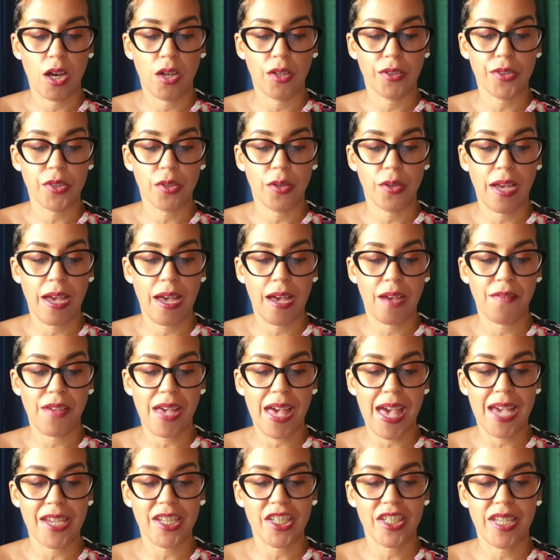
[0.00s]
They also
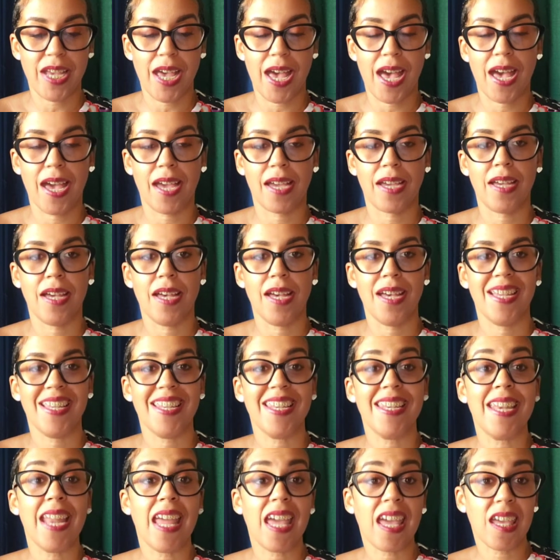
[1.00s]
have hashtag
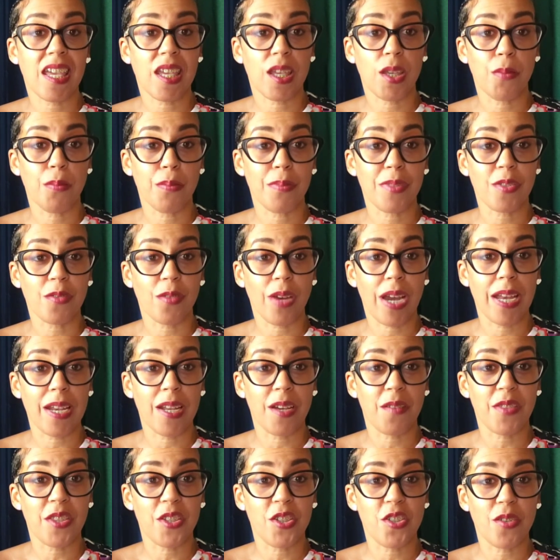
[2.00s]

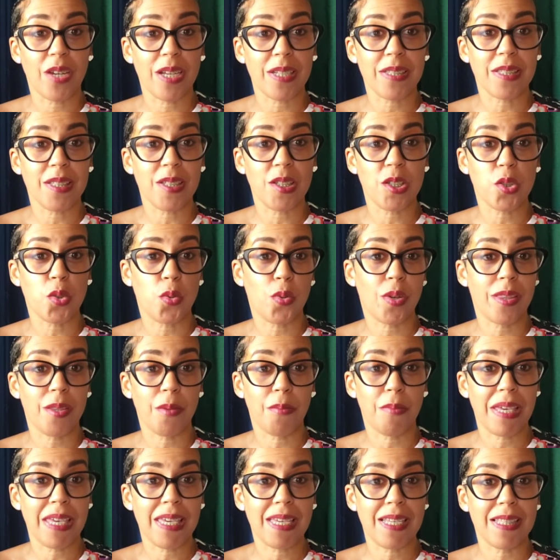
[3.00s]
names, right, of the dresses
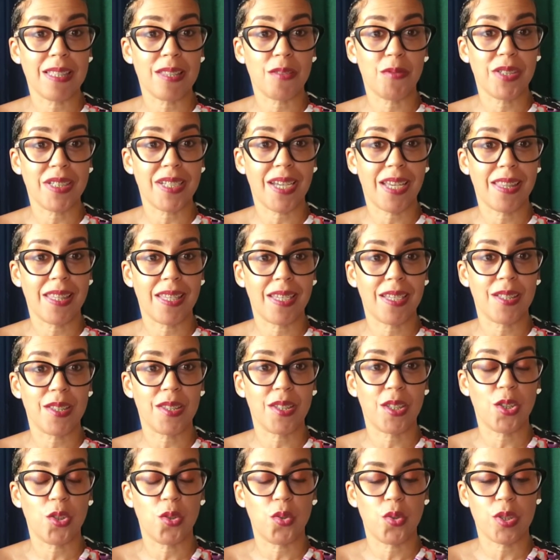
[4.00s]
or the makes, which I
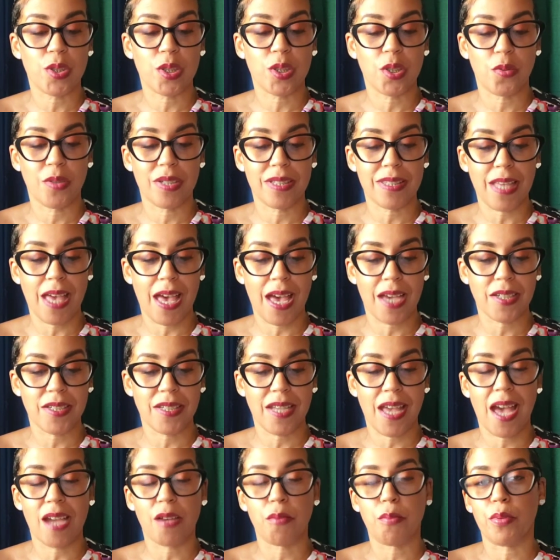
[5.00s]
think is cute. So it's
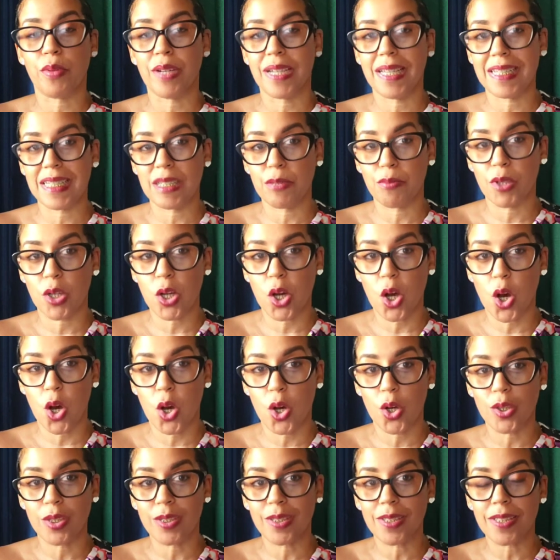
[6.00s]
hashtag
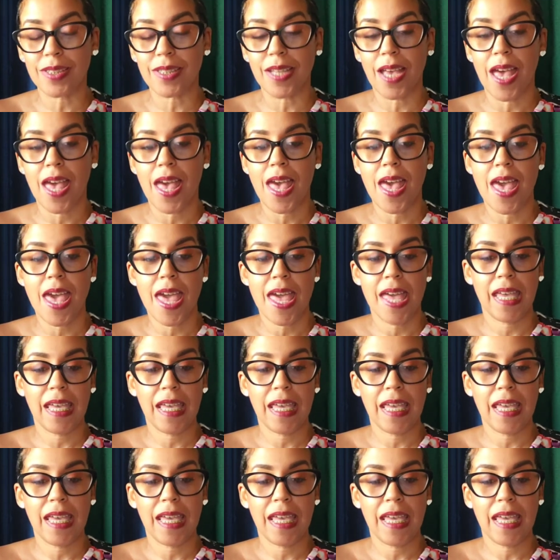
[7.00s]
BrandiMcCalls.